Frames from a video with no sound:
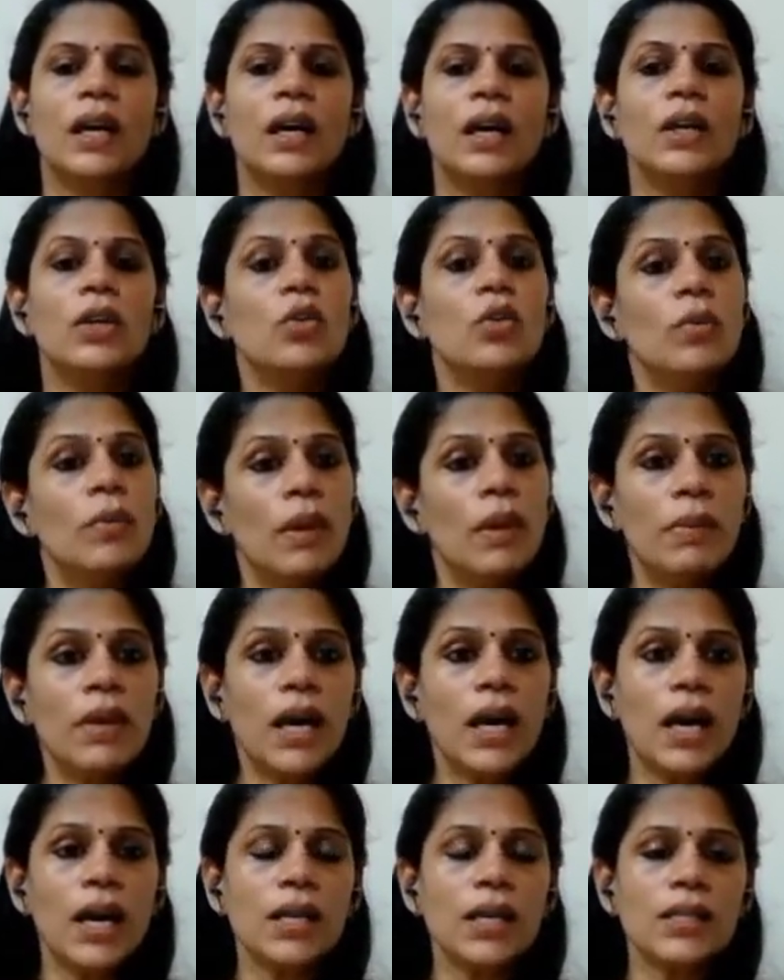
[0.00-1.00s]
you may be
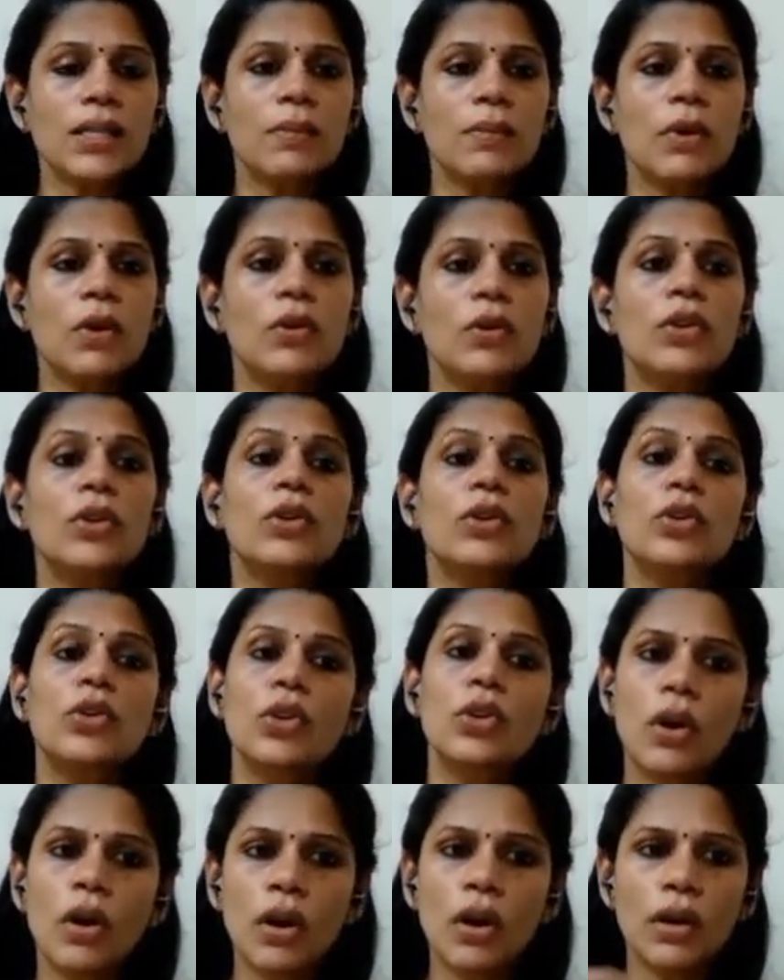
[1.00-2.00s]
asked about
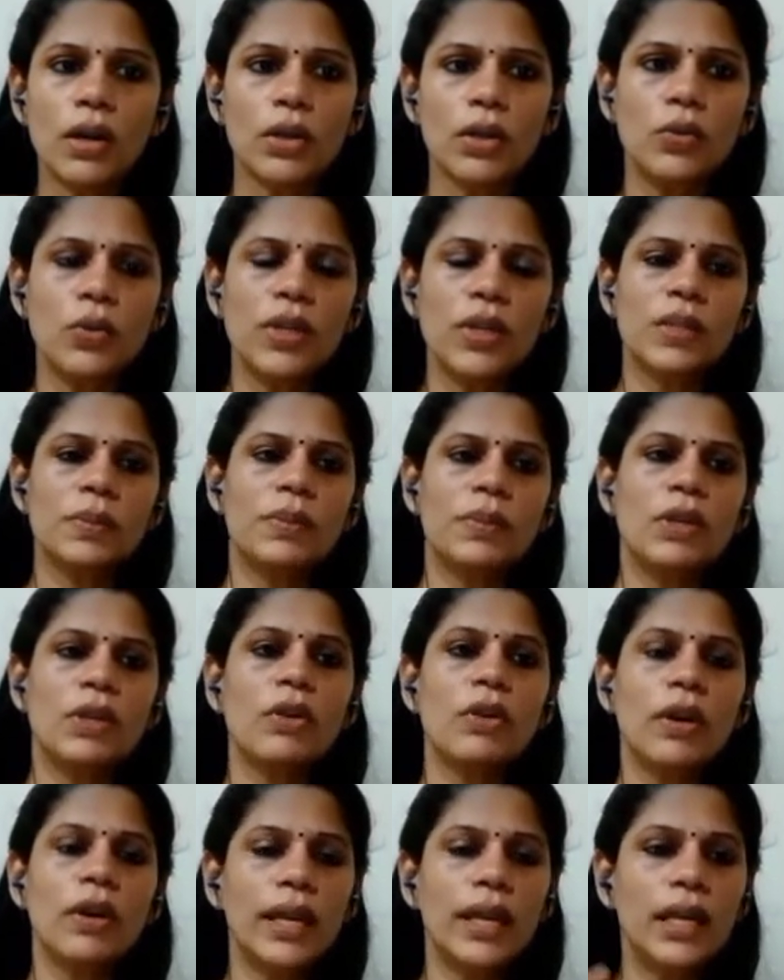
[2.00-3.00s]
your USP, your
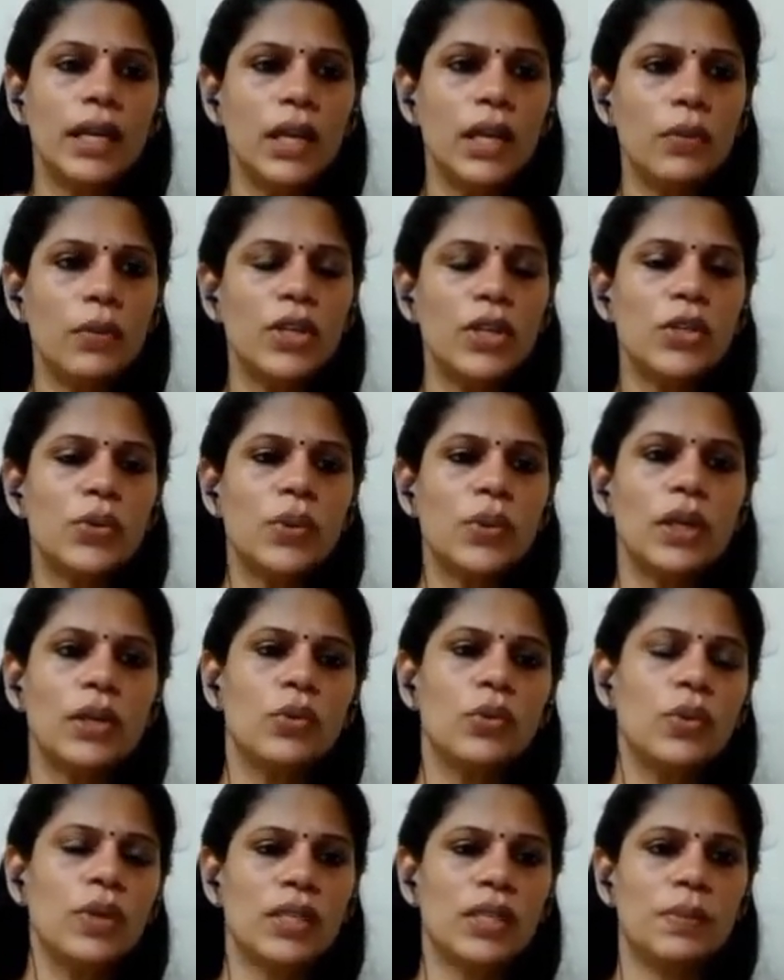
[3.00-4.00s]
individual
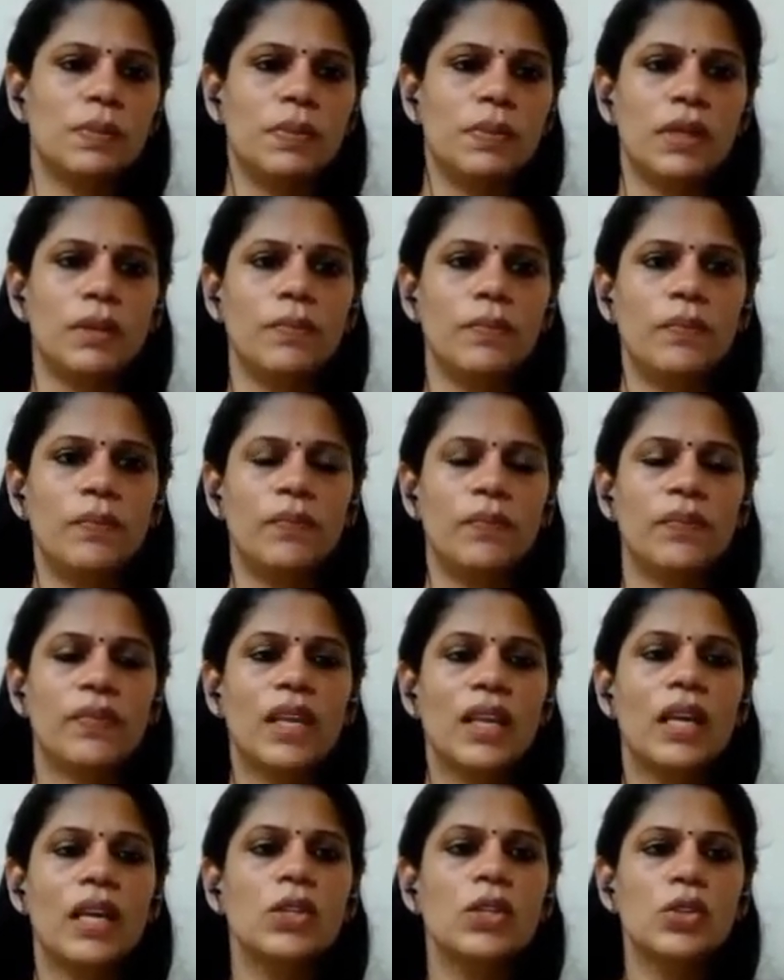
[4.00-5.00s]
USP.
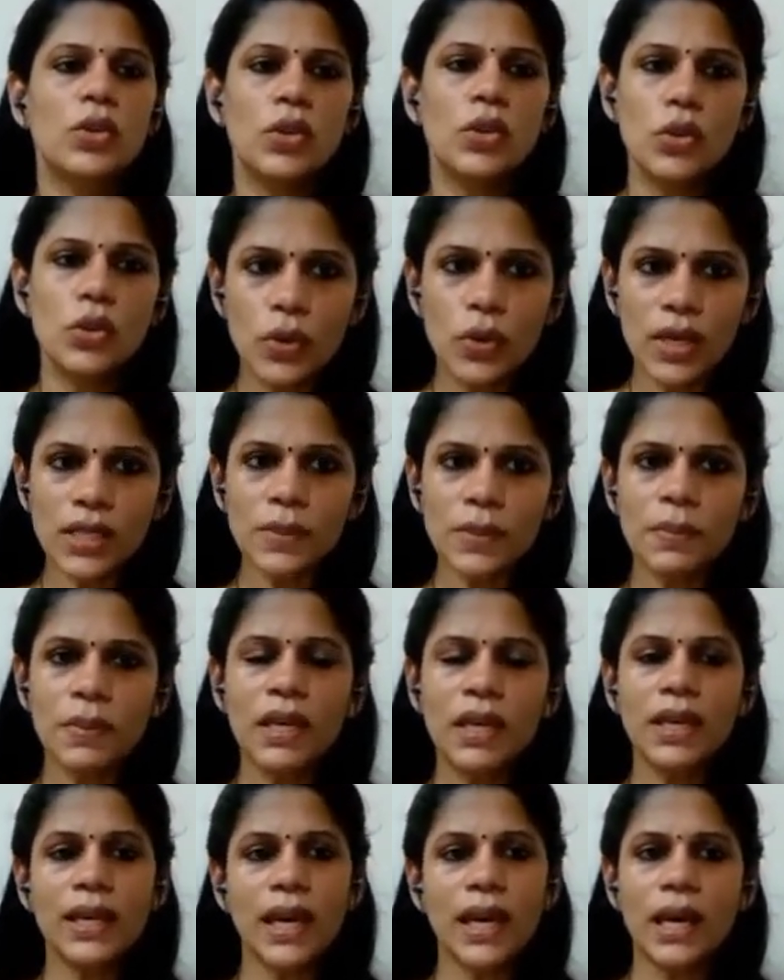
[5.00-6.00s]
So
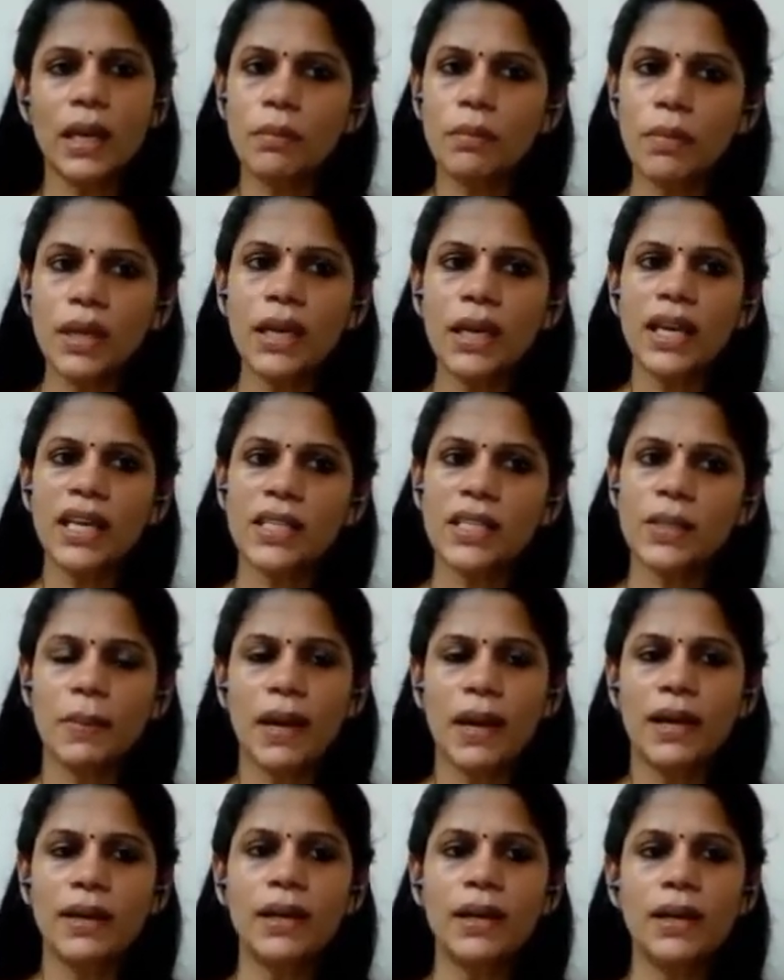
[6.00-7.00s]
USP can be
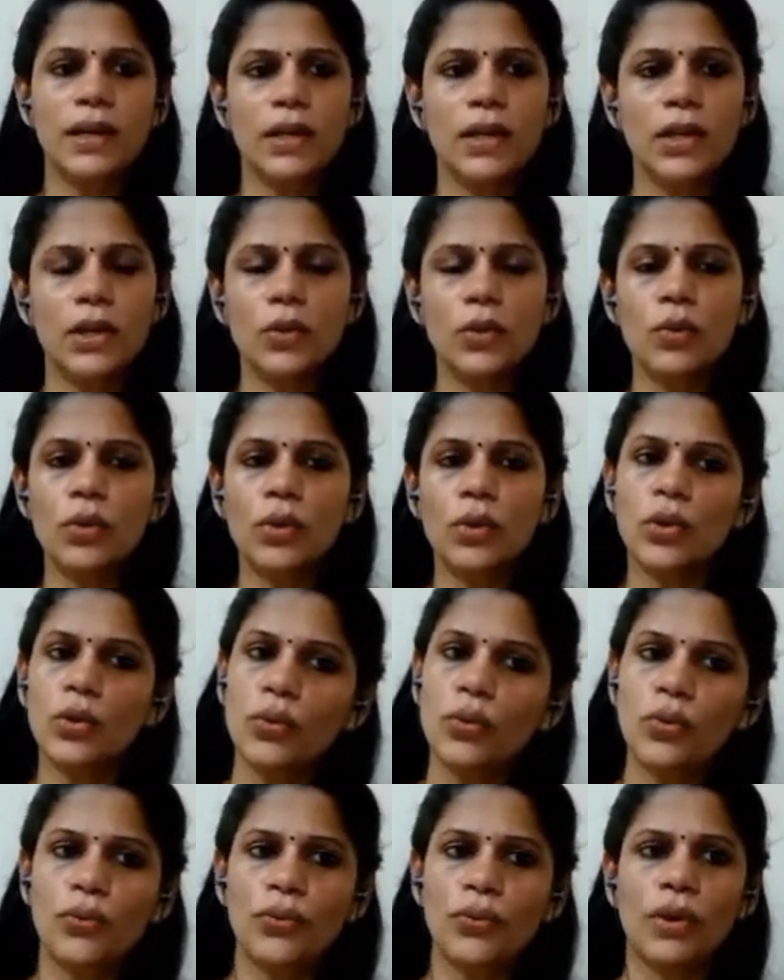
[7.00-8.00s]
expanded into
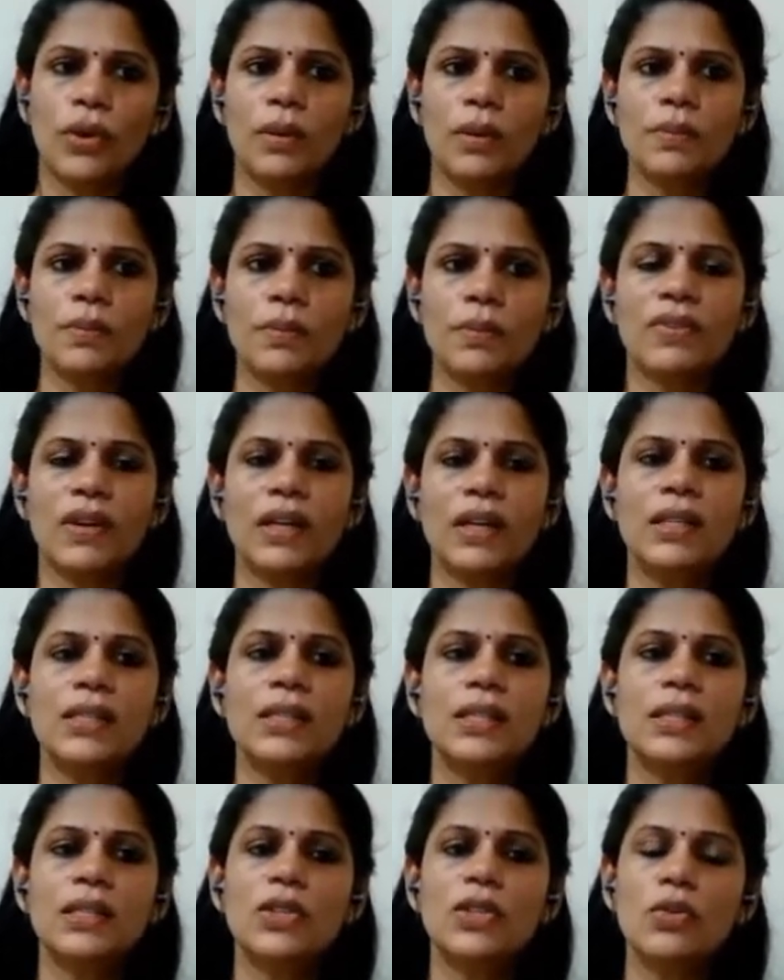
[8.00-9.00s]
two forms. One is
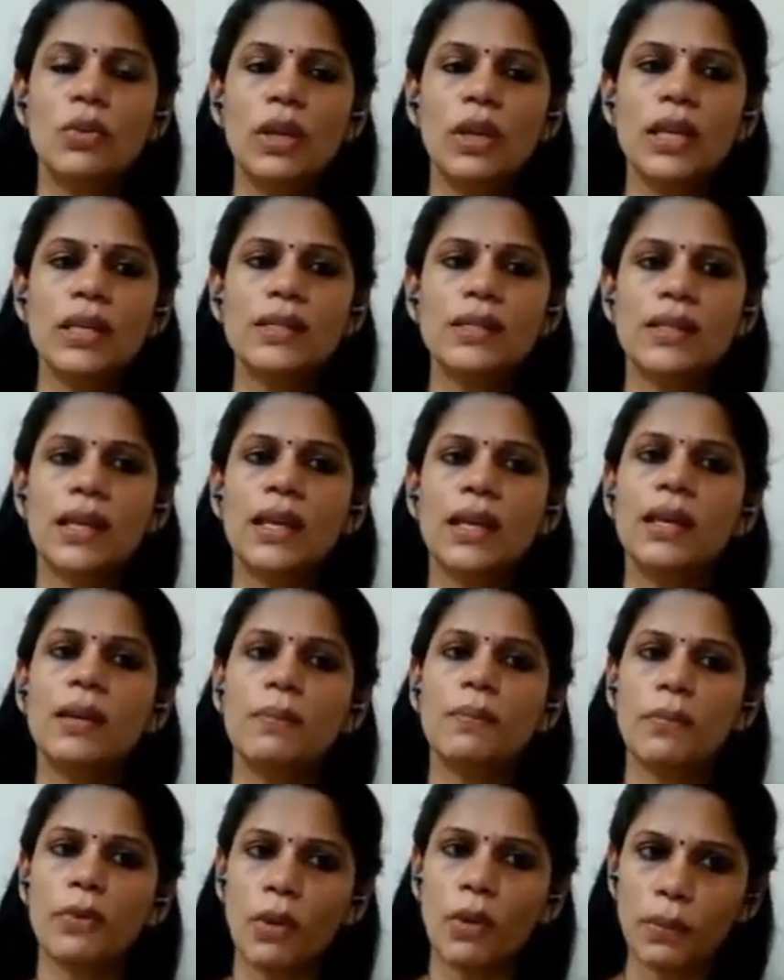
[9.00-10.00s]
unique selling
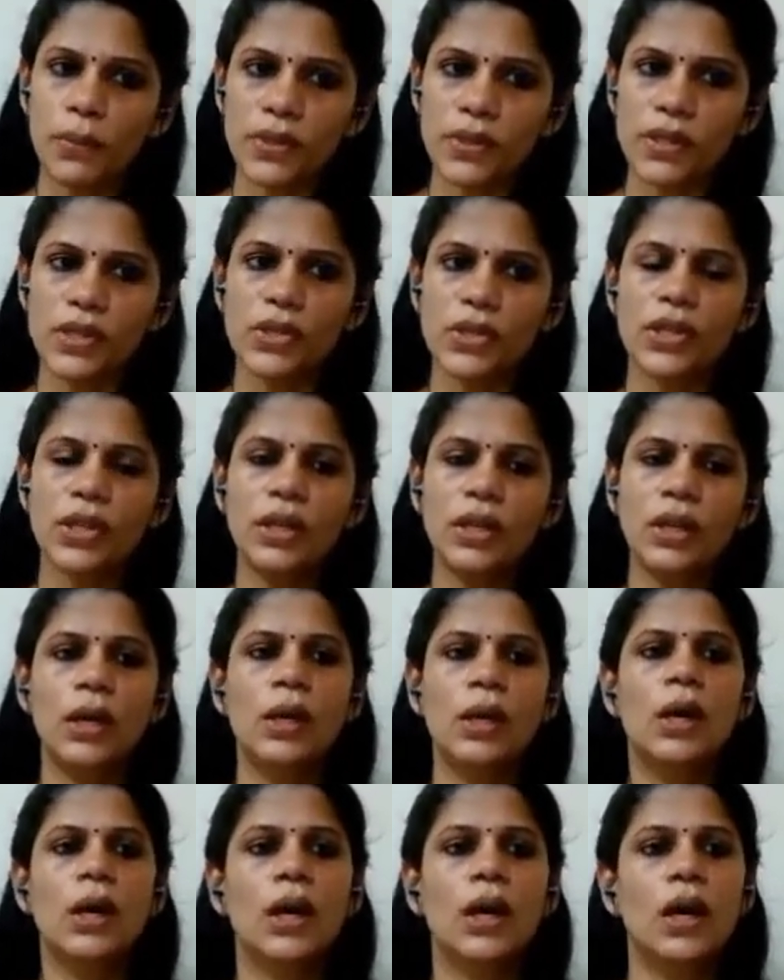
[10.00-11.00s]
proposition
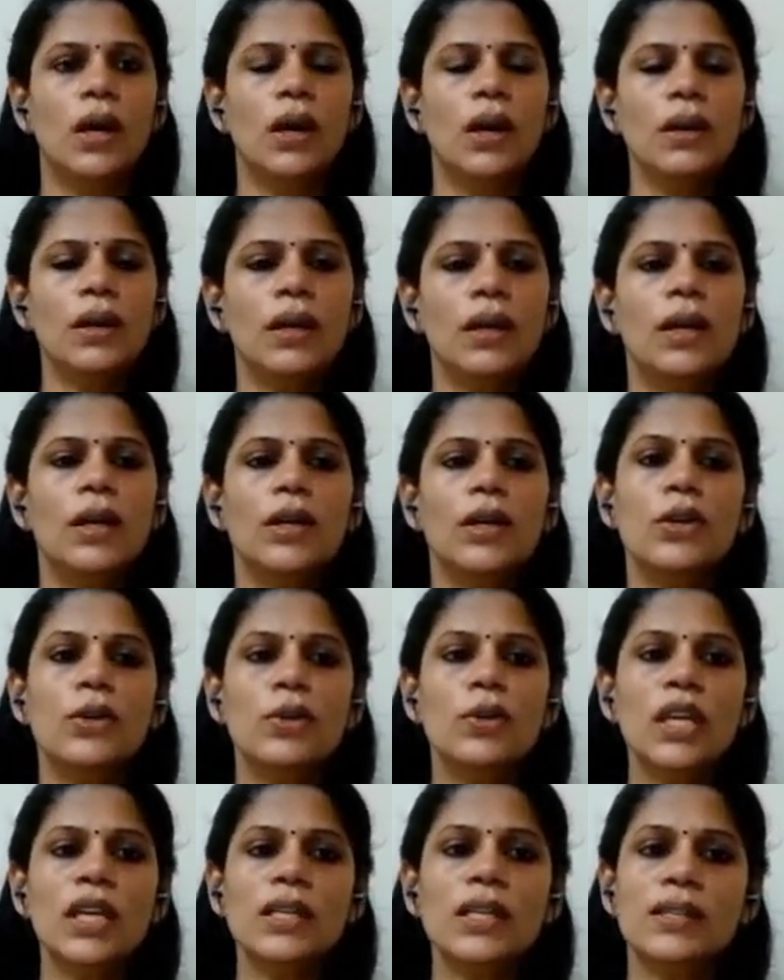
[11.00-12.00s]
or
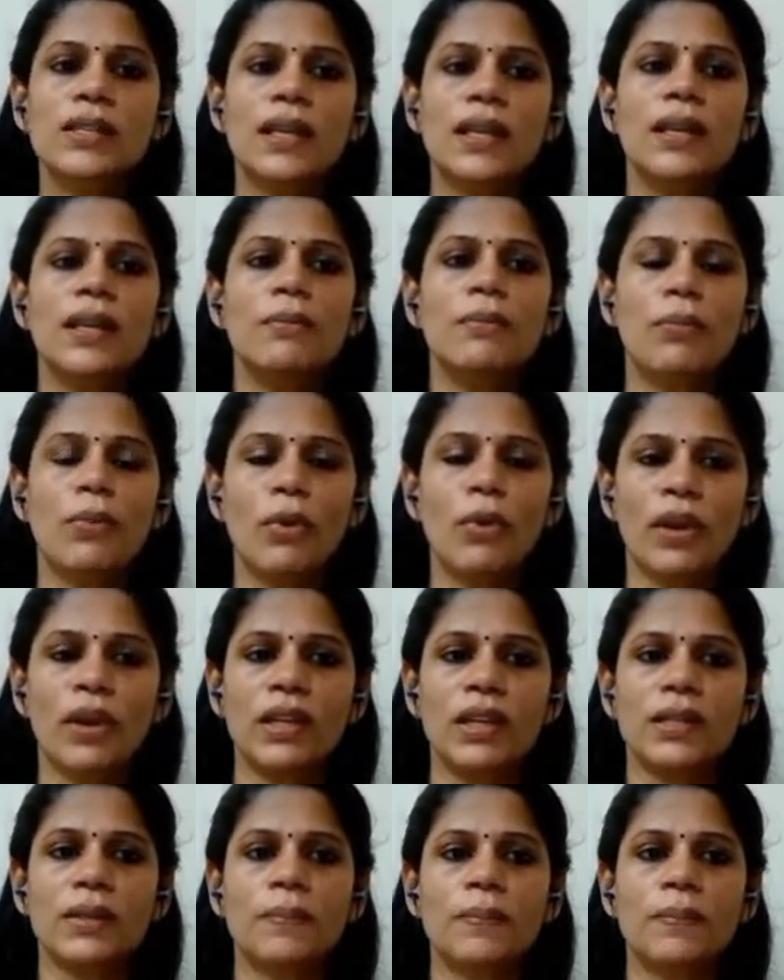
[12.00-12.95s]
unique selling point.